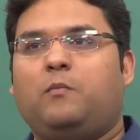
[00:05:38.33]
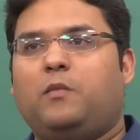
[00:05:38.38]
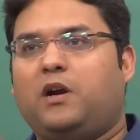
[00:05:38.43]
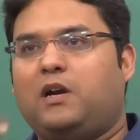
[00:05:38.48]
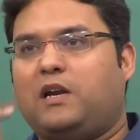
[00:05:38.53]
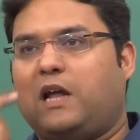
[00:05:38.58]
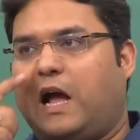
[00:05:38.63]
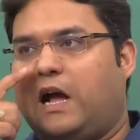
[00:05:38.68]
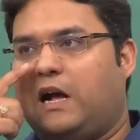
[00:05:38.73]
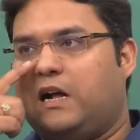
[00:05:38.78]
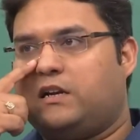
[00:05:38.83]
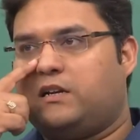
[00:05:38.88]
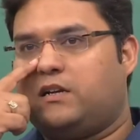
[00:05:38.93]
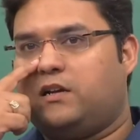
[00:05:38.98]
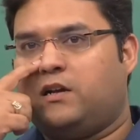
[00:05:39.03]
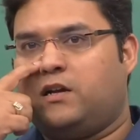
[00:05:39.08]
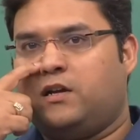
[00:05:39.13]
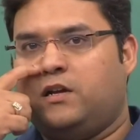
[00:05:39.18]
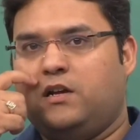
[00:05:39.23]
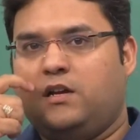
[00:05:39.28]
but
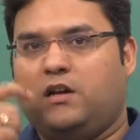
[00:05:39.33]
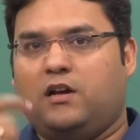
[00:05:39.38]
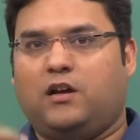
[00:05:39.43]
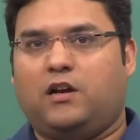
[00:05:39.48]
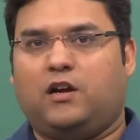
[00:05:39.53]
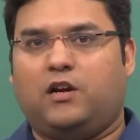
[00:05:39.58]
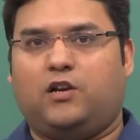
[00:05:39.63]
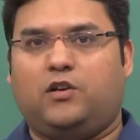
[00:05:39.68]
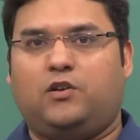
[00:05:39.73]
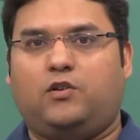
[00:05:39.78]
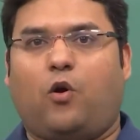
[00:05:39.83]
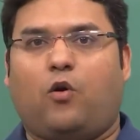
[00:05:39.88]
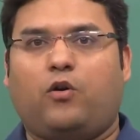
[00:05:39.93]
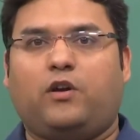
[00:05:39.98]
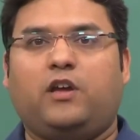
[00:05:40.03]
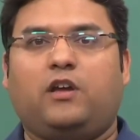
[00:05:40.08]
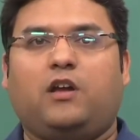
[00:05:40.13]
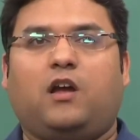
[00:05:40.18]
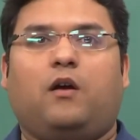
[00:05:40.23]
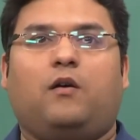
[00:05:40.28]
our
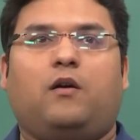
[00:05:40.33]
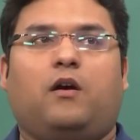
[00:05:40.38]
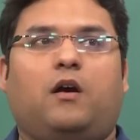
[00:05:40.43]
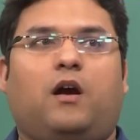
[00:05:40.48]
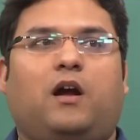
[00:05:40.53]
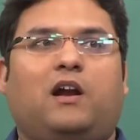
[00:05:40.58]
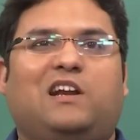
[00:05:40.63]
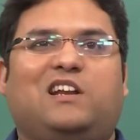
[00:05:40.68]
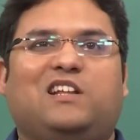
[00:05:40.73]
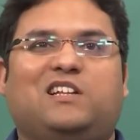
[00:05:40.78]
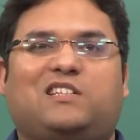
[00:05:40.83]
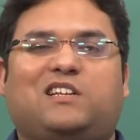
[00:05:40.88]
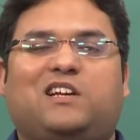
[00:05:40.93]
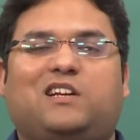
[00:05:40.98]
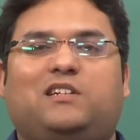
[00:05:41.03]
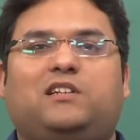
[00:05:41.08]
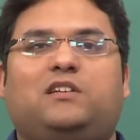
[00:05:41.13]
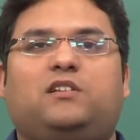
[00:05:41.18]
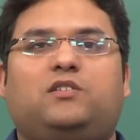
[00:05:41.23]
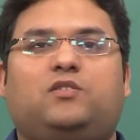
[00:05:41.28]
our
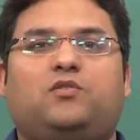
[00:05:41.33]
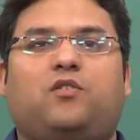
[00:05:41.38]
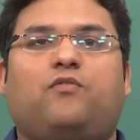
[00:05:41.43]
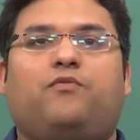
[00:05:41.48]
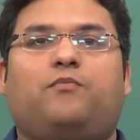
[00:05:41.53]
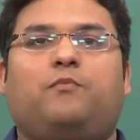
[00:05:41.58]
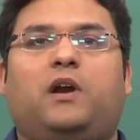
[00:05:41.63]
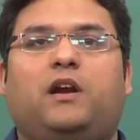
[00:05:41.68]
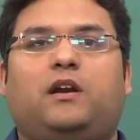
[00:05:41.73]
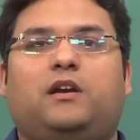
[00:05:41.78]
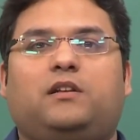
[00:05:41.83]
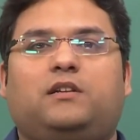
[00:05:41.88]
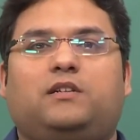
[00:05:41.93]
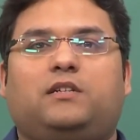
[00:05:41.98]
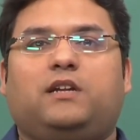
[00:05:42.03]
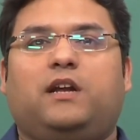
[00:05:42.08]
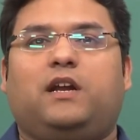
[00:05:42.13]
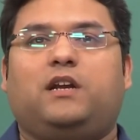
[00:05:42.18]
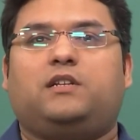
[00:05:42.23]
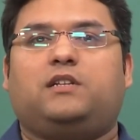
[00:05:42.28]
discussions of mental
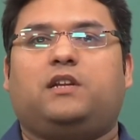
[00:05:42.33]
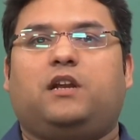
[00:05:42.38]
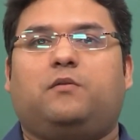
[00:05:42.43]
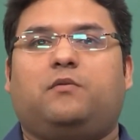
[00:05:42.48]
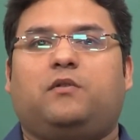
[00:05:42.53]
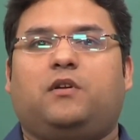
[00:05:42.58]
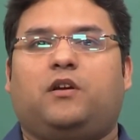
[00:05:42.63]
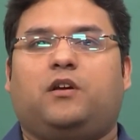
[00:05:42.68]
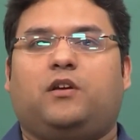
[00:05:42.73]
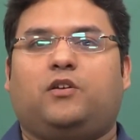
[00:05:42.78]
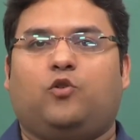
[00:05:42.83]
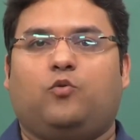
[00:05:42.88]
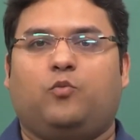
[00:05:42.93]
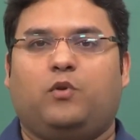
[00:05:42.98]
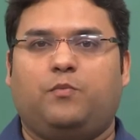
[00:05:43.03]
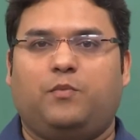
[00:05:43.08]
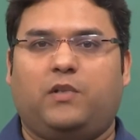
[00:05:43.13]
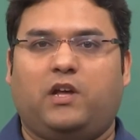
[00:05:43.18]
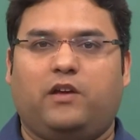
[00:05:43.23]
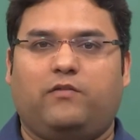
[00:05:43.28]
states and
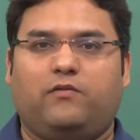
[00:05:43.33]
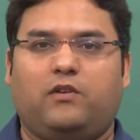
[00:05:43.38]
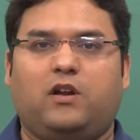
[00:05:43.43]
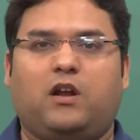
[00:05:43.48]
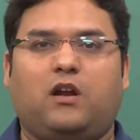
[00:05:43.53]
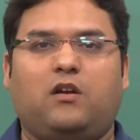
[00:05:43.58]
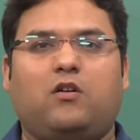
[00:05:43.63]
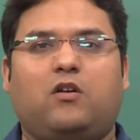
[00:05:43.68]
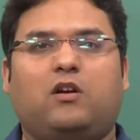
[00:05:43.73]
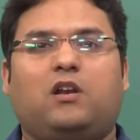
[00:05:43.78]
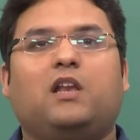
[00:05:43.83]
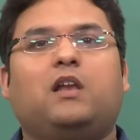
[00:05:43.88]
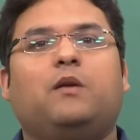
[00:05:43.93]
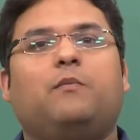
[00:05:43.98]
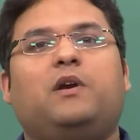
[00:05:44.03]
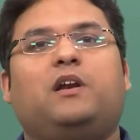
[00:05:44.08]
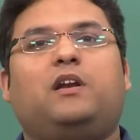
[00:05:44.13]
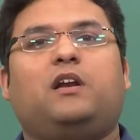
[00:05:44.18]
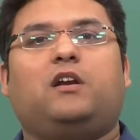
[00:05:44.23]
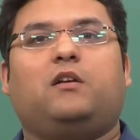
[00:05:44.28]
human behavior are not
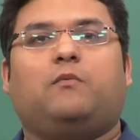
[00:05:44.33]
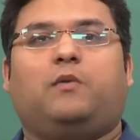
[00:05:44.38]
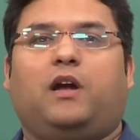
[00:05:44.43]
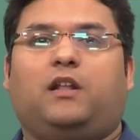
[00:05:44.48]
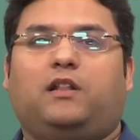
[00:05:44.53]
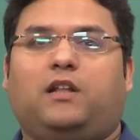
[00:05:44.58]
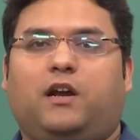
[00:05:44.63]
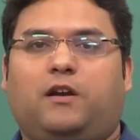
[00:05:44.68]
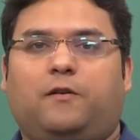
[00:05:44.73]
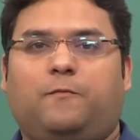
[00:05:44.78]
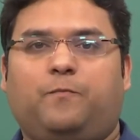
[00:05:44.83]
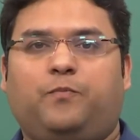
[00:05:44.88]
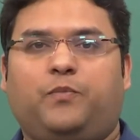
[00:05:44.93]
limited by that.